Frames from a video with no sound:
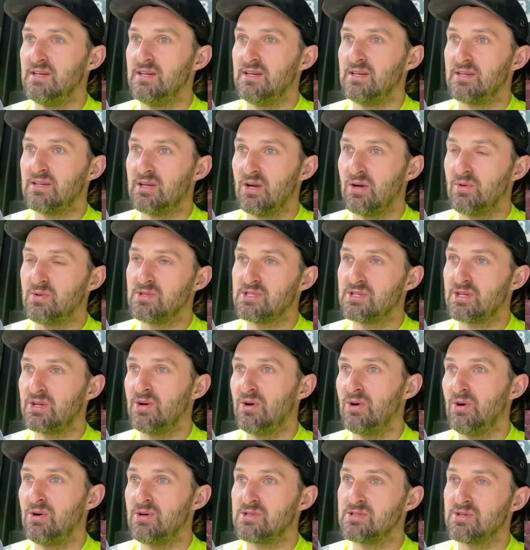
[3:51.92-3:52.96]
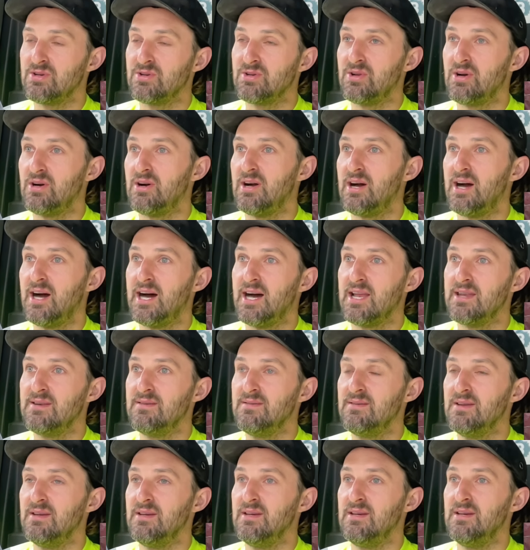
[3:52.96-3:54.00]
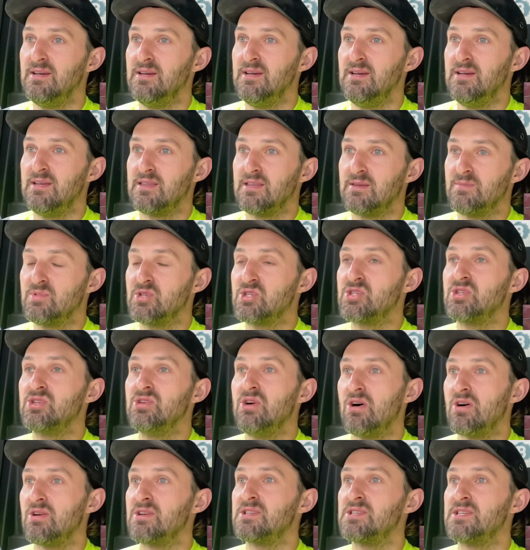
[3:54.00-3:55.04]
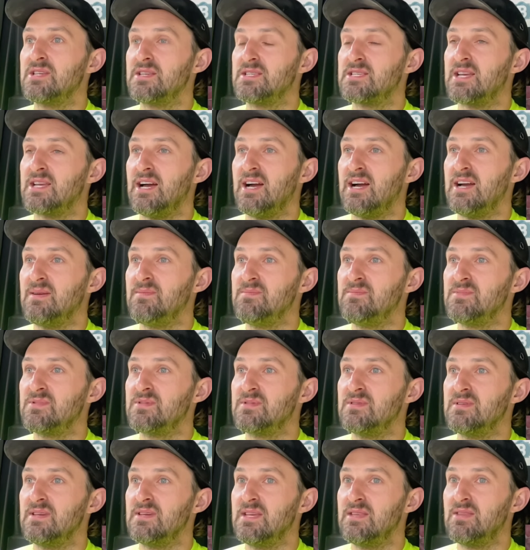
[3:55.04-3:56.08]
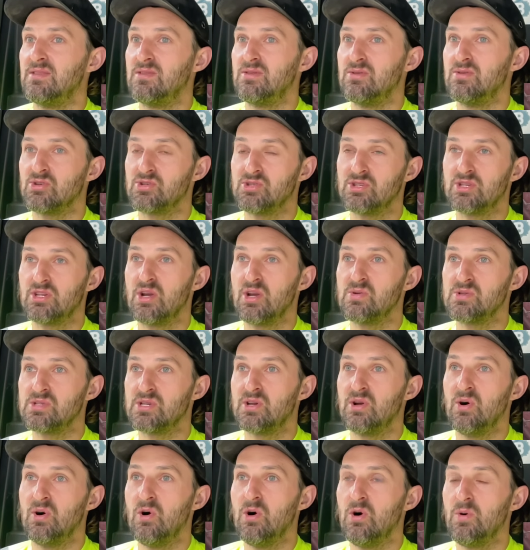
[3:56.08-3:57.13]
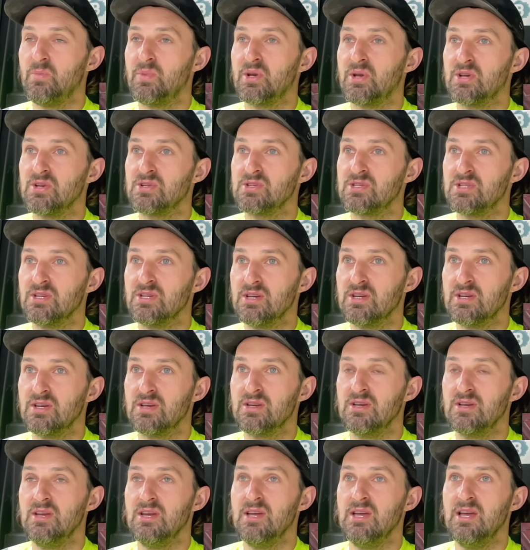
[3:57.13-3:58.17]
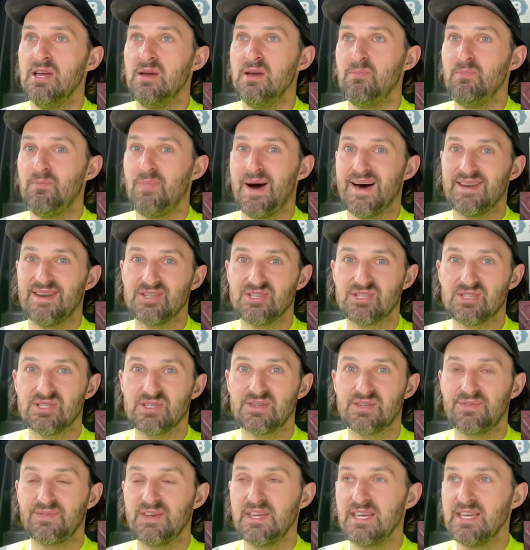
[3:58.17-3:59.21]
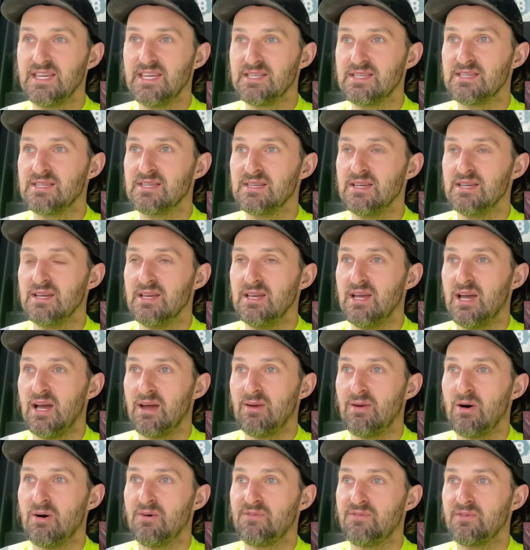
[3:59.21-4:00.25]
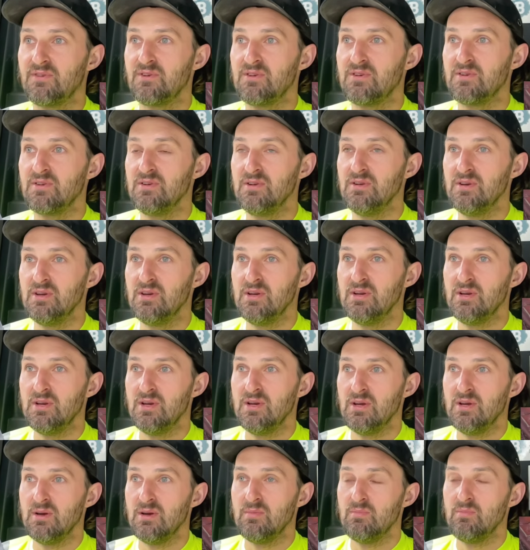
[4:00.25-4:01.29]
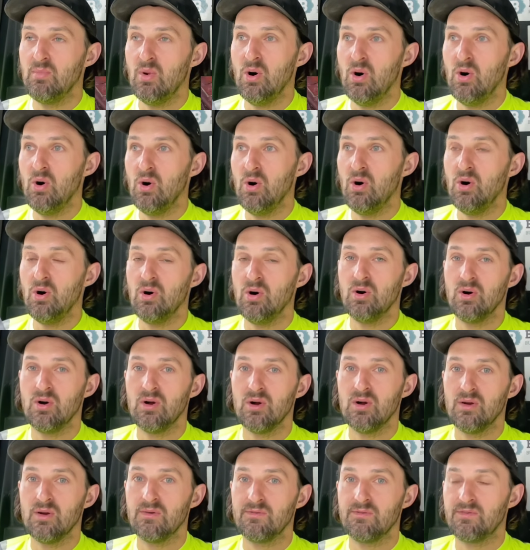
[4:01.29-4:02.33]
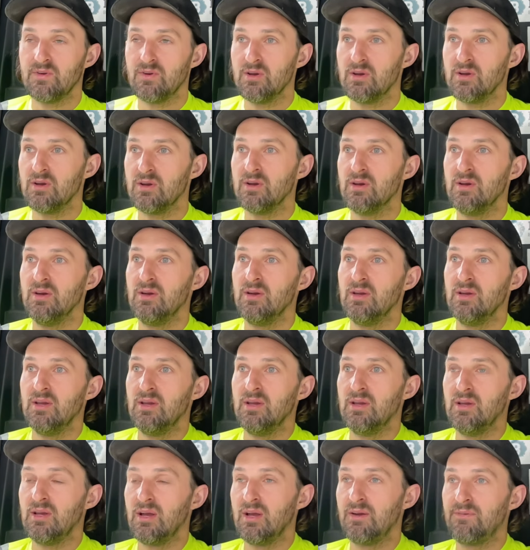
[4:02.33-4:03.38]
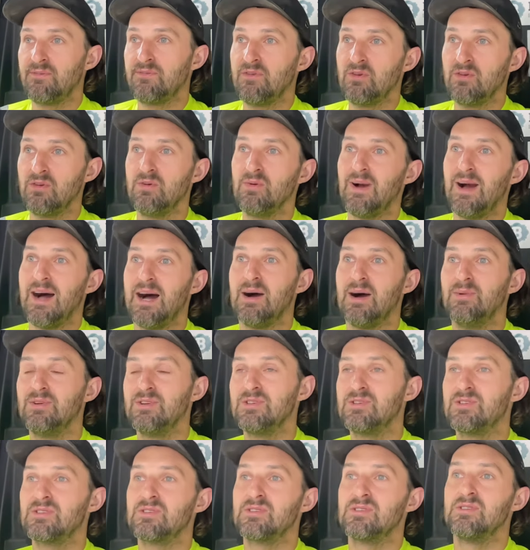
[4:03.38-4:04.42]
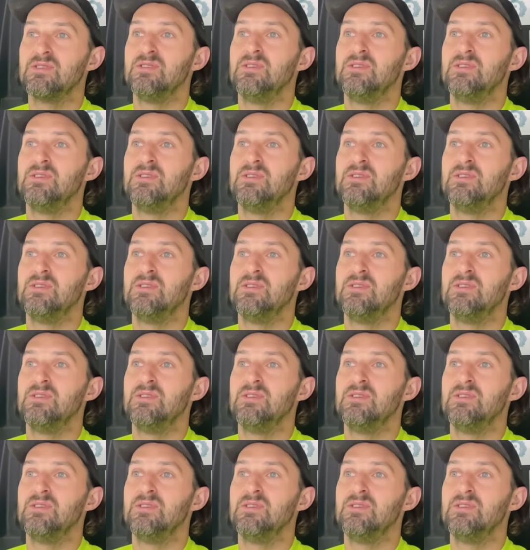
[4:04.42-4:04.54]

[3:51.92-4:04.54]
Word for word: going to court or not and the majority of times it doesn't go to court because the barrister's fees are often more for a few hours